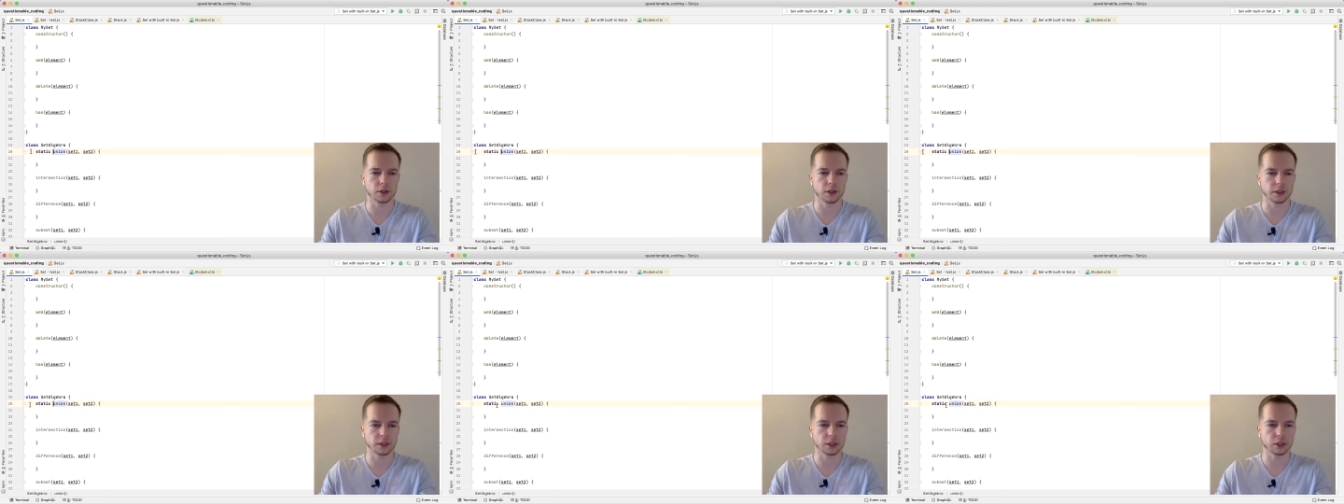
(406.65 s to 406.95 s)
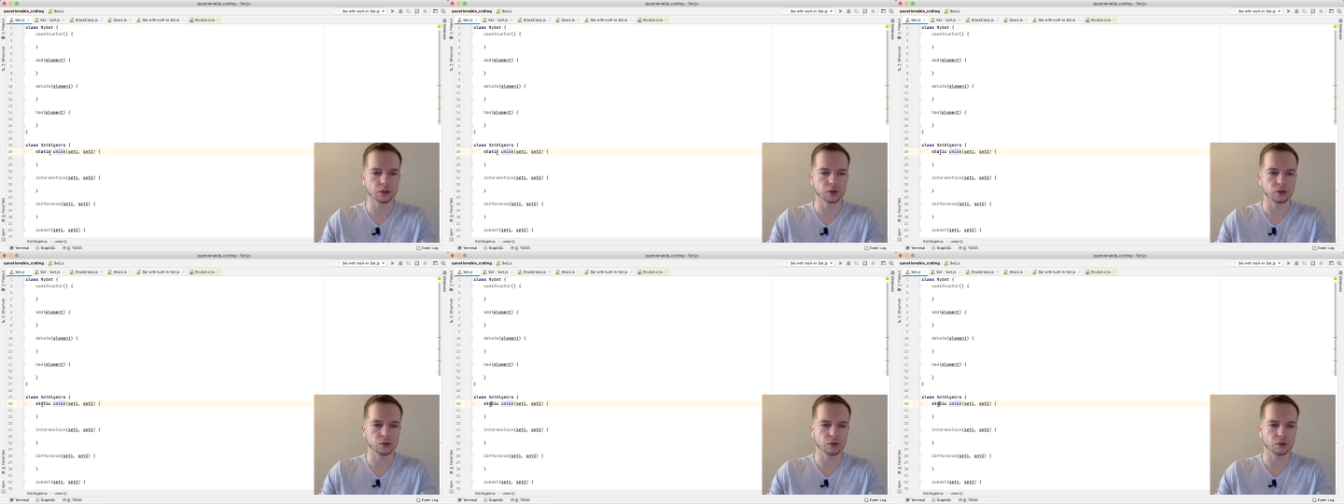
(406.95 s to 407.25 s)

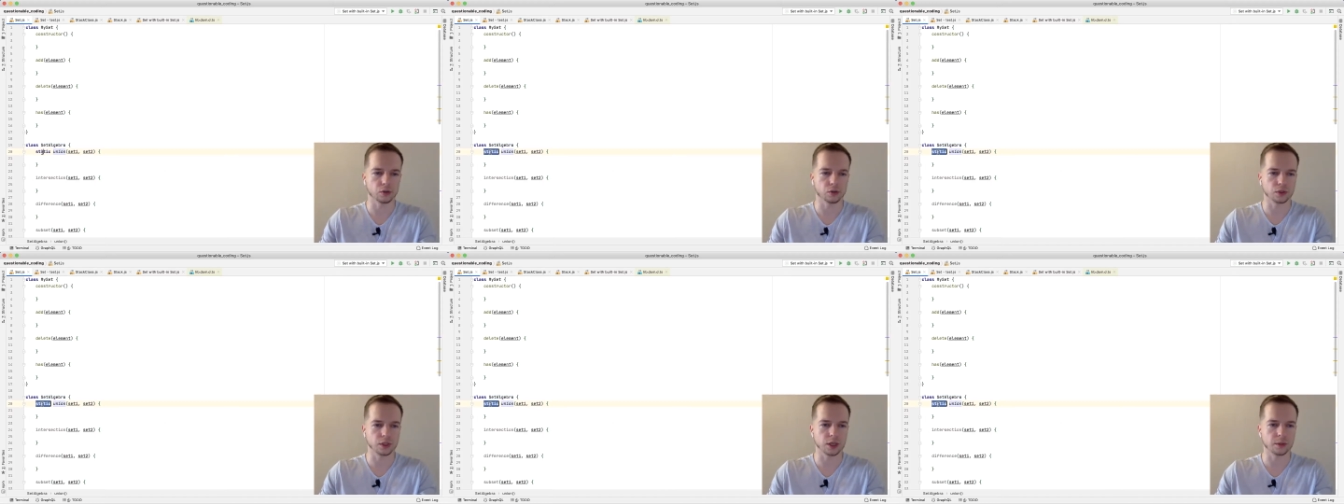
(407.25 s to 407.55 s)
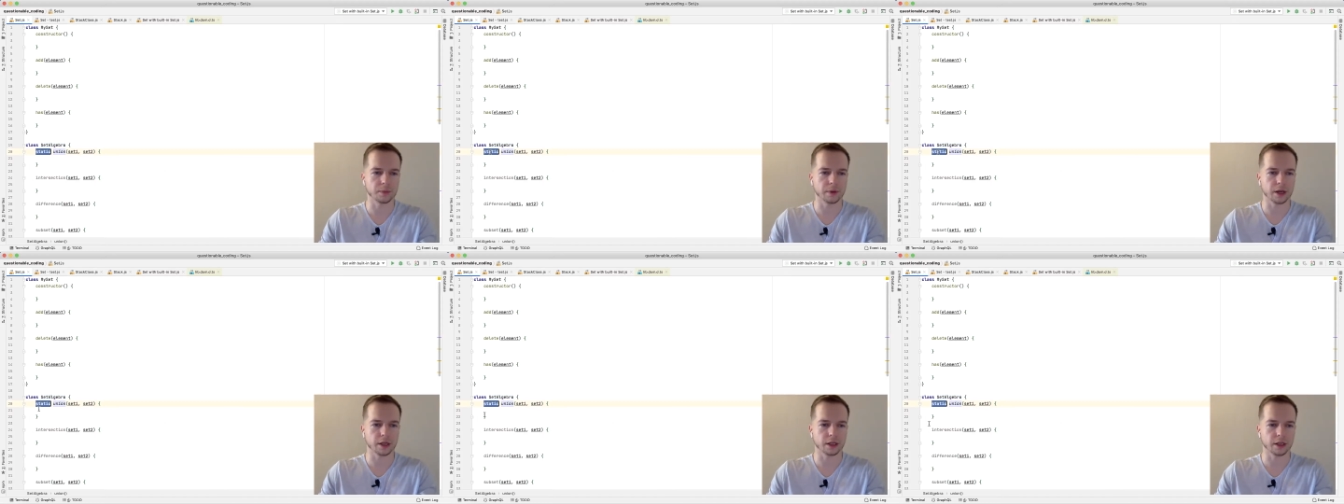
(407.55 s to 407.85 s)
need to
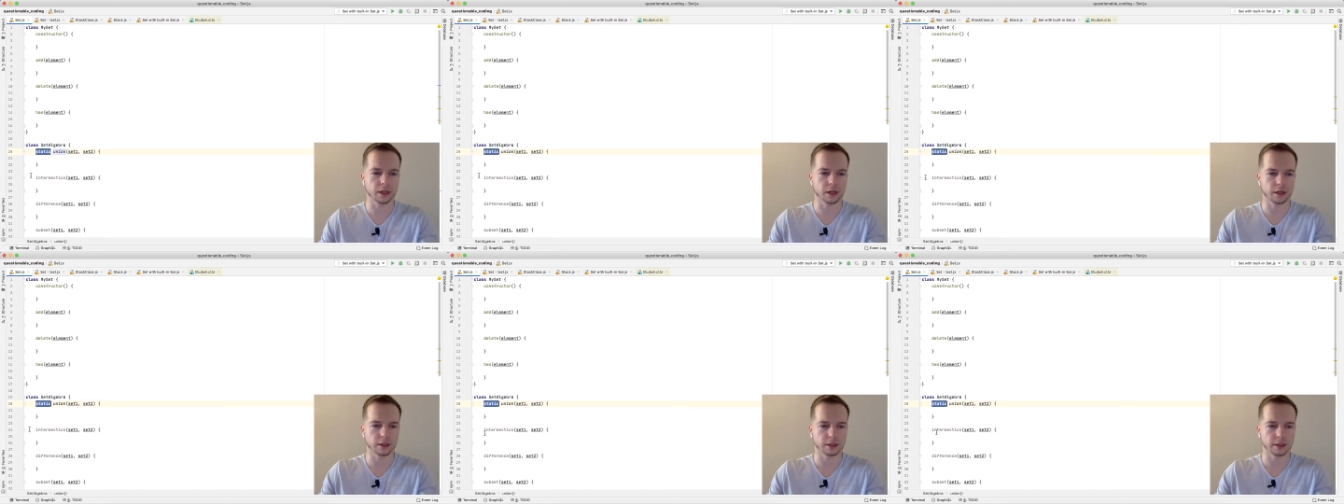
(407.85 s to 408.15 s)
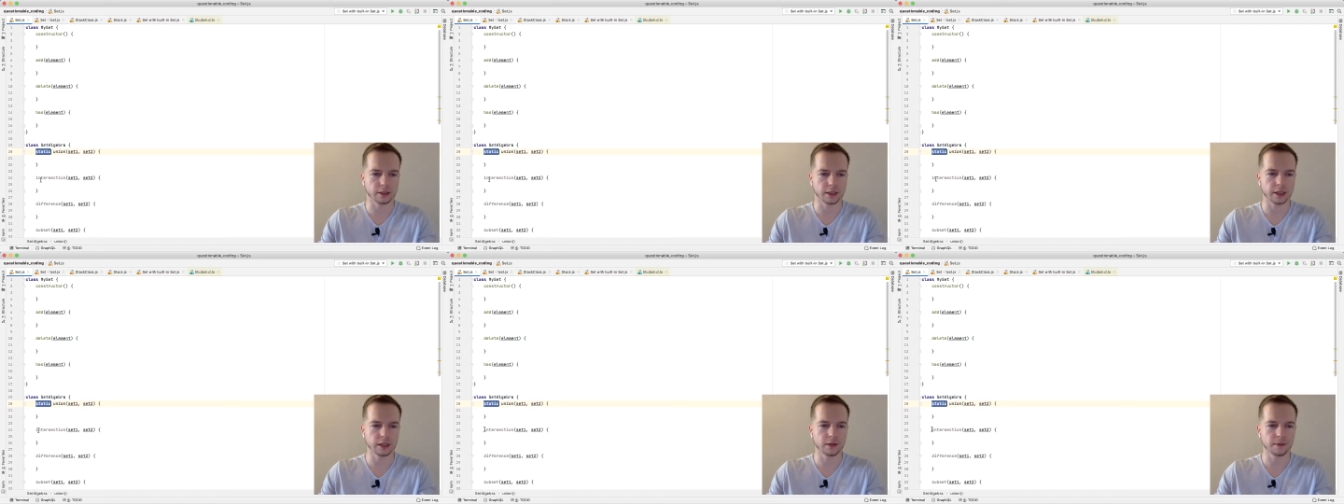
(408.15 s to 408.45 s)
keep any
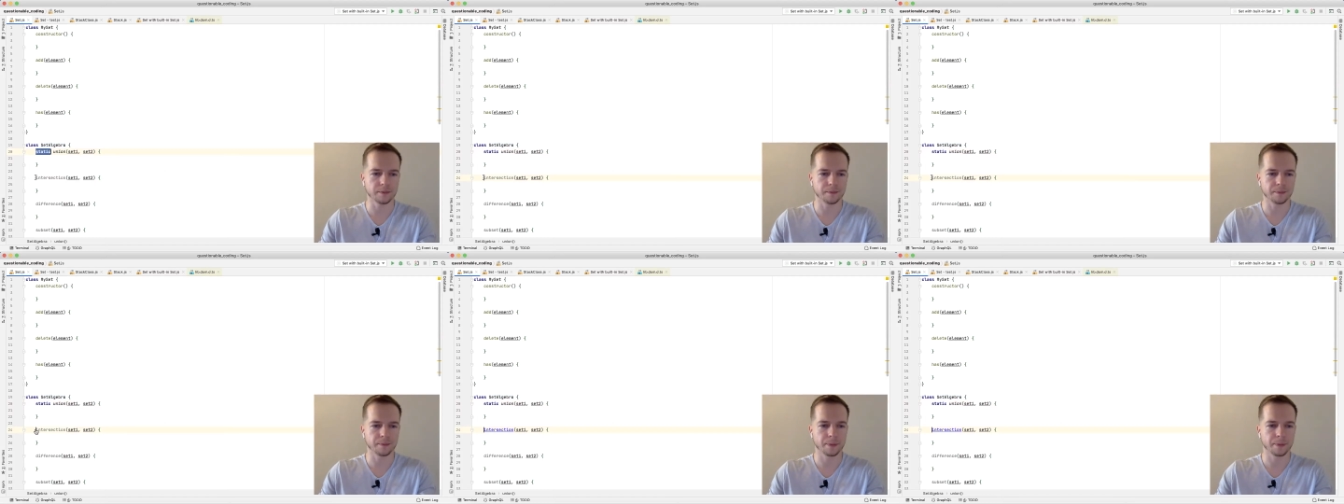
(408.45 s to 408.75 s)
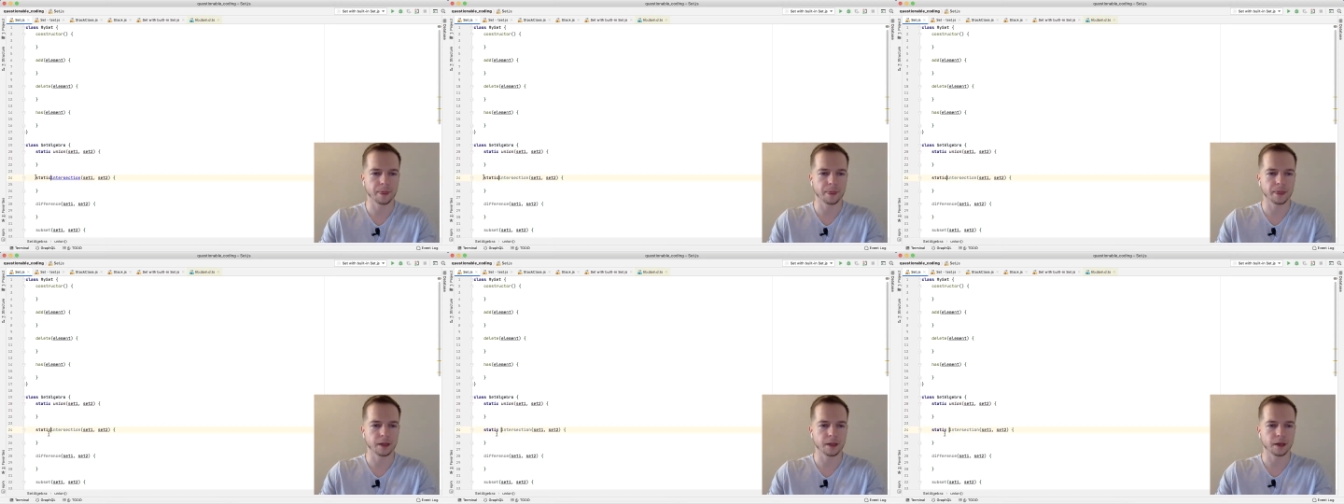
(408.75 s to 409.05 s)
state.
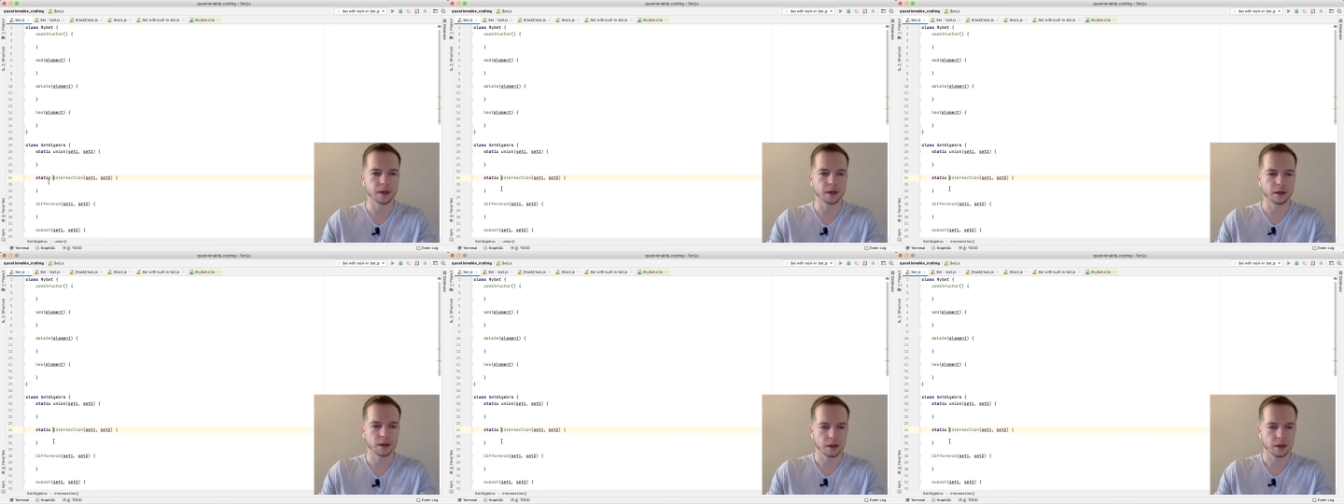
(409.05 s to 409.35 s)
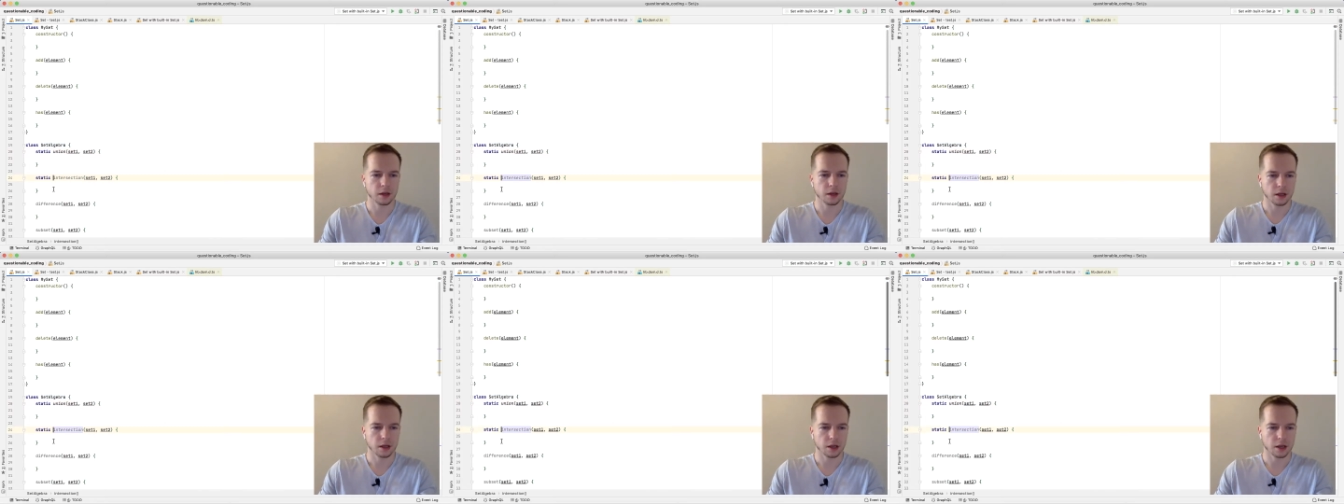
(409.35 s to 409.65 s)

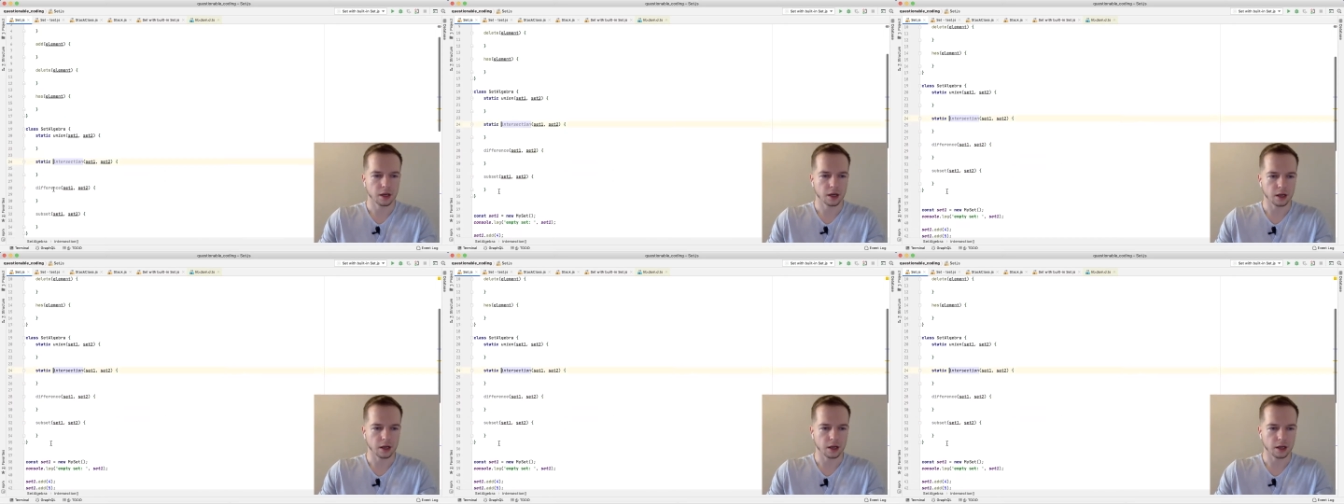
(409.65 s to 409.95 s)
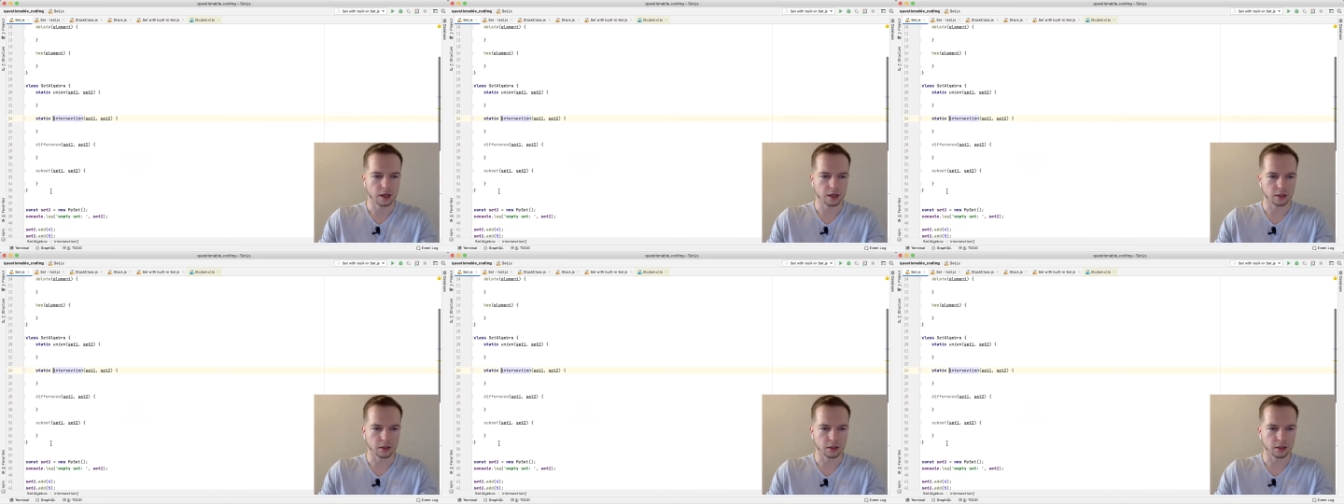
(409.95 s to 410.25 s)

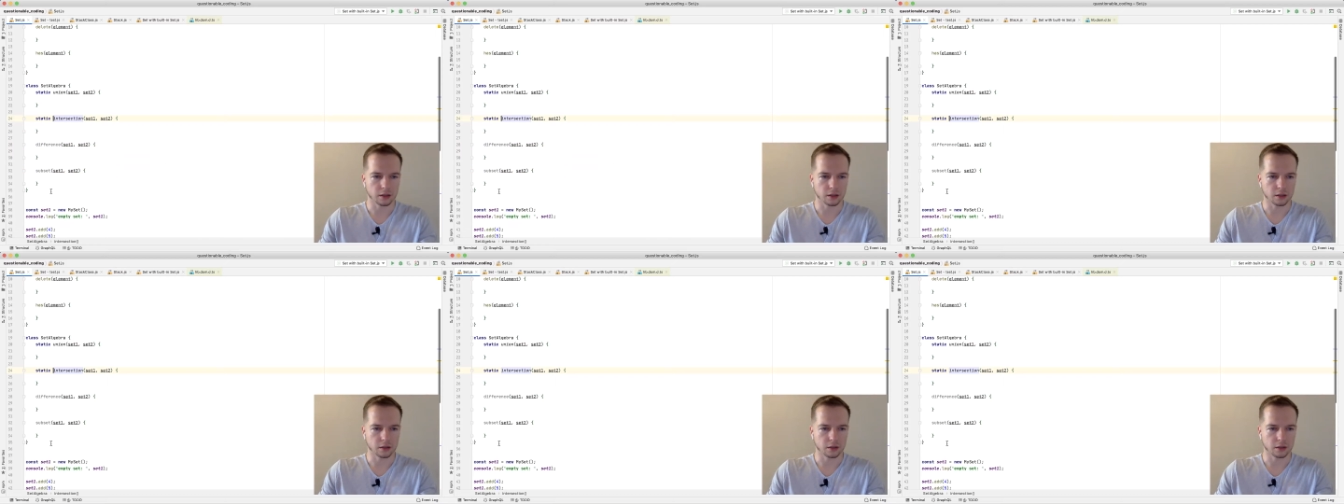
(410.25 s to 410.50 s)
And